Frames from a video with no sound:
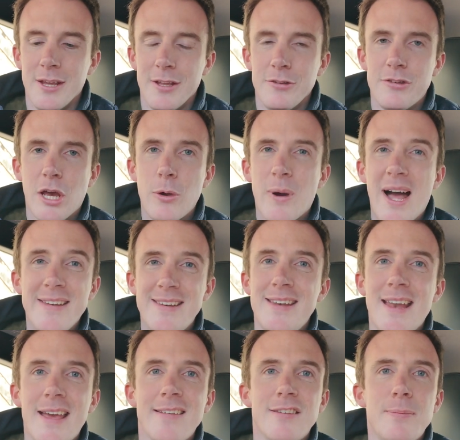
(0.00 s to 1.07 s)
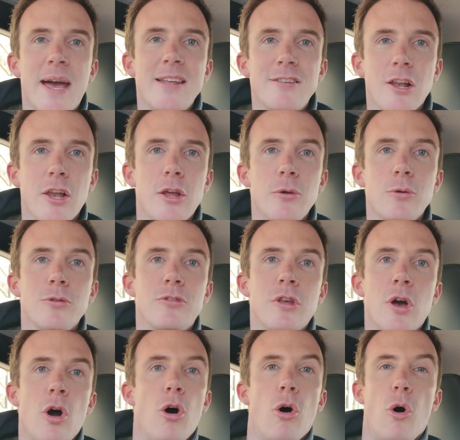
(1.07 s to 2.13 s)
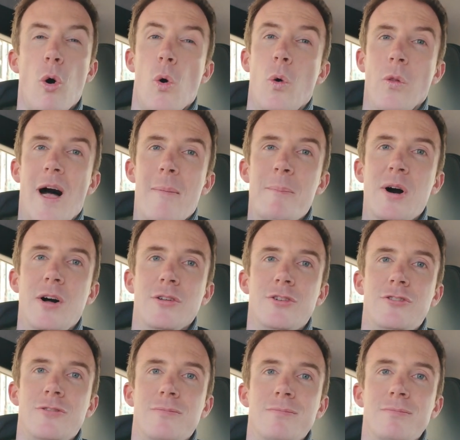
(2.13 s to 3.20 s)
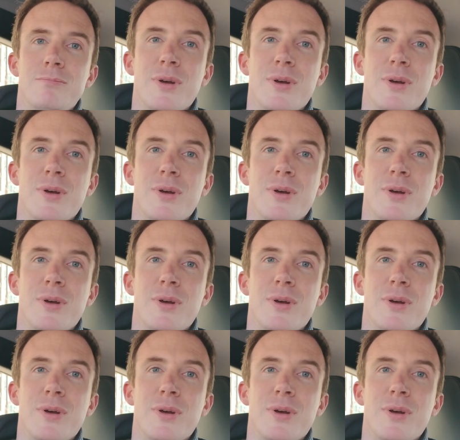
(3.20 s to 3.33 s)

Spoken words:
so I didn't expect to lose all that much.